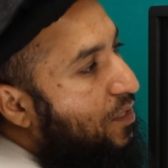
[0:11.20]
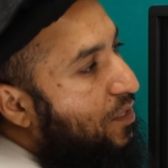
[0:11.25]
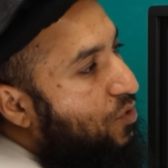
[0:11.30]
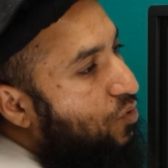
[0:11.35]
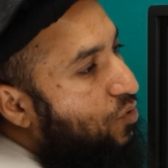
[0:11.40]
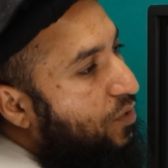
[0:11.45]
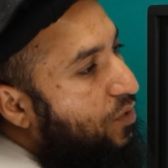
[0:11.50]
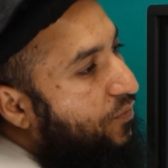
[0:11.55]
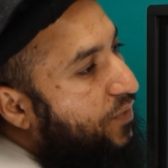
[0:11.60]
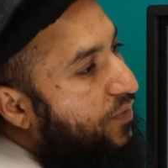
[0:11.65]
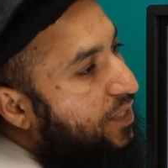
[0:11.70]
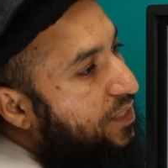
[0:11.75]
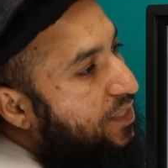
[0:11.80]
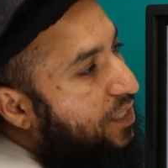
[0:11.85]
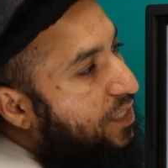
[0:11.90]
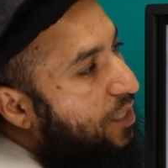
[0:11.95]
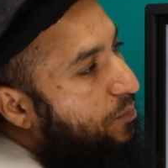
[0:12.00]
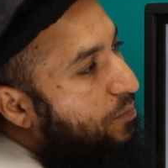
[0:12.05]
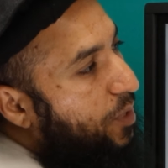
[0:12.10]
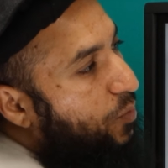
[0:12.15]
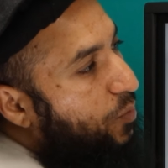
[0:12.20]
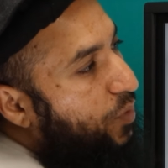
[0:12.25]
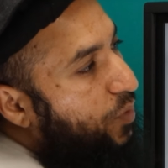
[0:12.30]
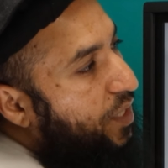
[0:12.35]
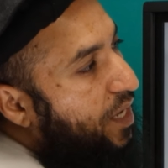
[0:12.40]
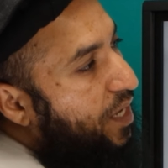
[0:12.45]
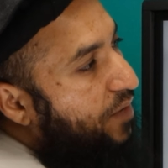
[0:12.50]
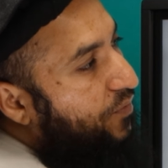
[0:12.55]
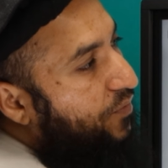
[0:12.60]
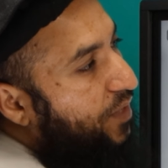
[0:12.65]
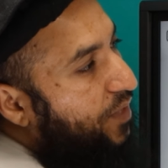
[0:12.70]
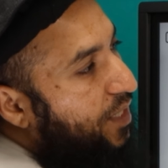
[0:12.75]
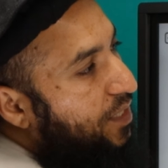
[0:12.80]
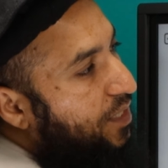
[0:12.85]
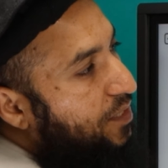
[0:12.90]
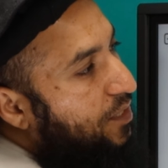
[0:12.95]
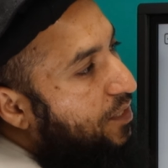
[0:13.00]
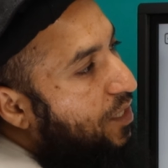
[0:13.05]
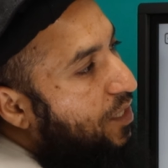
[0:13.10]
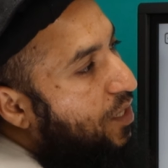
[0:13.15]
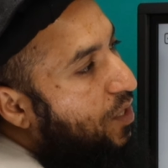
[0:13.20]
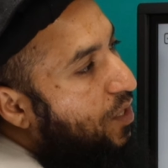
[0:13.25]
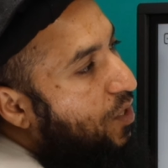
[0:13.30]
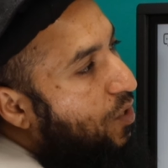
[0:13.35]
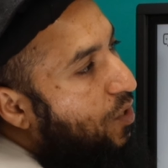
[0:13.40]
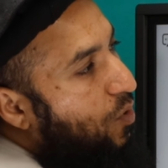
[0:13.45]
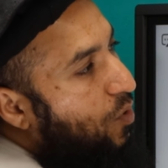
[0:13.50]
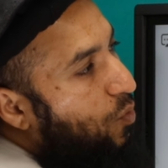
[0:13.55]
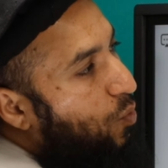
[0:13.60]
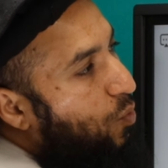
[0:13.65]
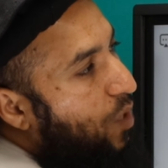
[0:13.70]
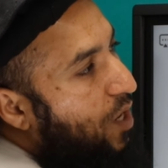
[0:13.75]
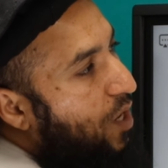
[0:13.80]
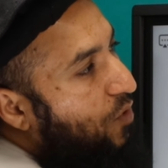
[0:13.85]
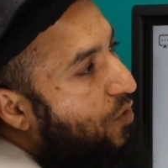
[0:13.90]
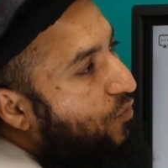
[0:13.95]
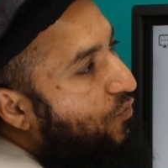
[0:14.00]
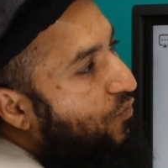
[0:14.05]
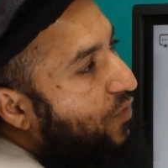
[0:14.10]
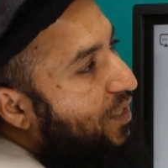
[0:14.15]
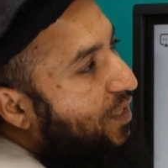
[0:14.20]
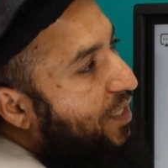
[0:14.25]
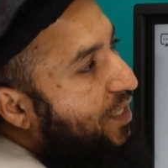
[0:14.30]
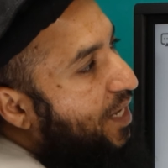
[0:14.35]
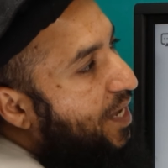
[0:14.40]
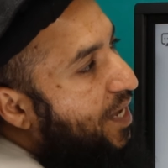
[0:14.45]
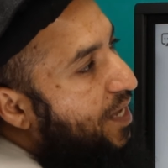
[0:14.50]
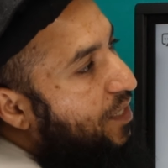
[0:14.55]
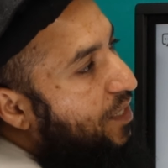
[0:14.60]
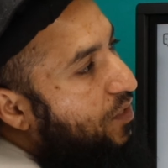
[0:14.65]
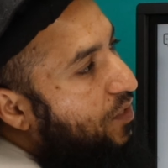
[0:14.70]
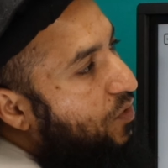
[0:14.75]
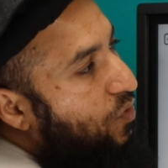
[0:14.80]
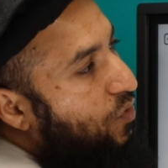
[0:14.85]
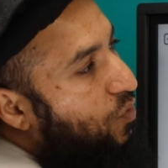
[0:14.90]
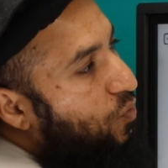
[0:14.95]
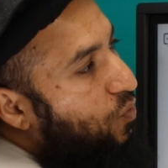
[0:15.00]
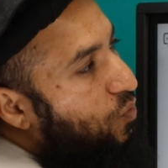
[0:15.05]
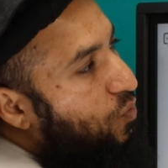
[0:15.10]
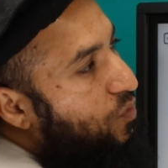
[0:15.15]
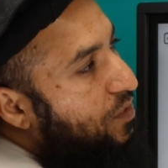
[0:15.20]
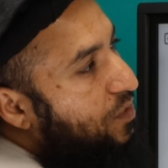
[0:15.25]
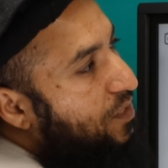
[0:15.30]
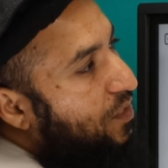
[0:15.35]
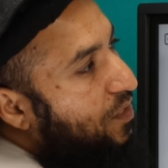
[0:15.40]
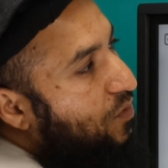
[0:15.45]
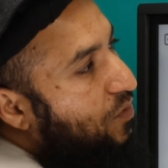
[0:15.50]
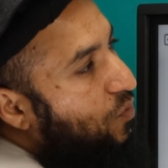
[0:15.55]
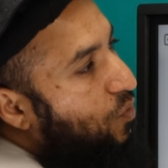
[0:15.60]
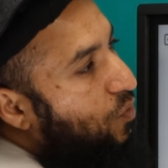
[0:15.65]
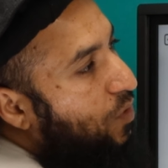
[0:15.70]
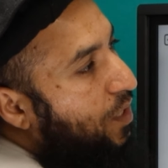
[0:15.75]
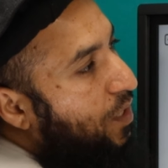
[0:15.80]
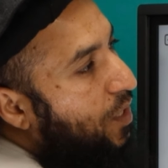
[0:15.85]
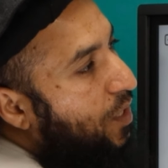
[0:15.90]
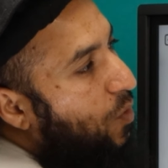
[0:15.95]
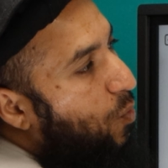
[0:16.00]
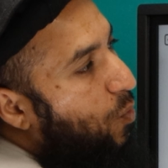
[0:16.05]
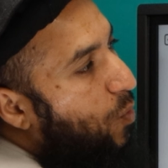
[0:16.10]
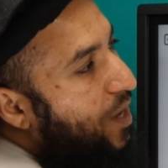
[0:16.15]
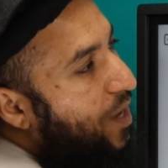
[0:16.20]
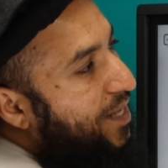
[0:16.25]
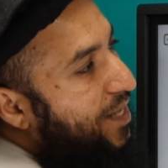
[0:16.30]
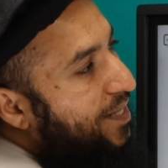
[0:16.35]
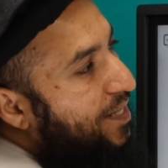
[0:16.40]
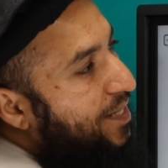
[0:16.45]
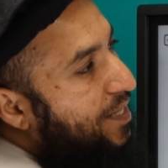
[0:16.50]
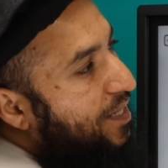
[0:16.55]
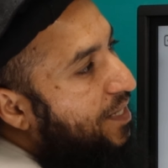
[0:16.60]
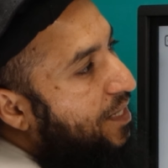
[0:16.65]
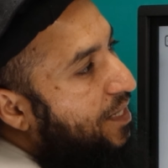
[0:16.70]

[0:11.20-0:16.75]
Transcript: So the first syllable we have is waw fatha noon sukoon wan.